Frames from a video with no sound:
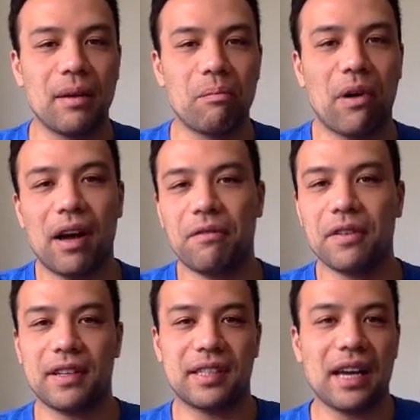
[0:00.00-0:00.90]
But for
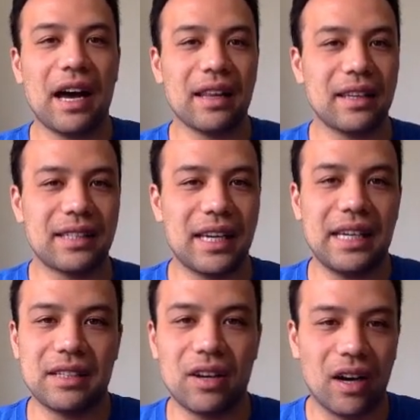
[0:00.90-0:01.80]
the start of the
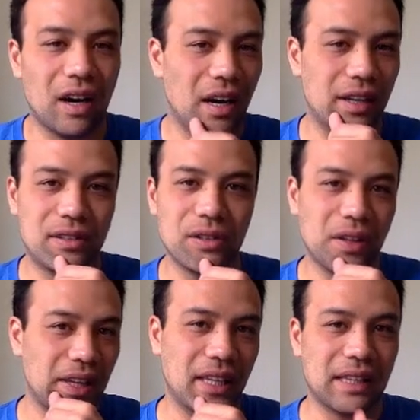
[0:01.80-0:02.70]
season, I do
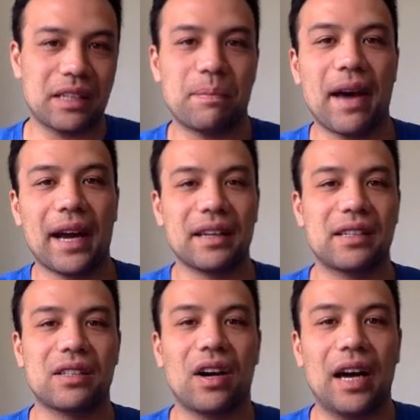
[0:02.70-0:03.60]
think this
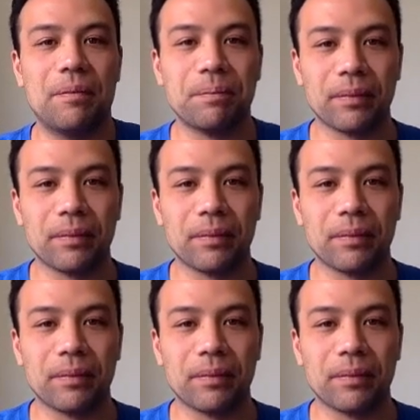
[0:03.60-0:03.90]
Packers side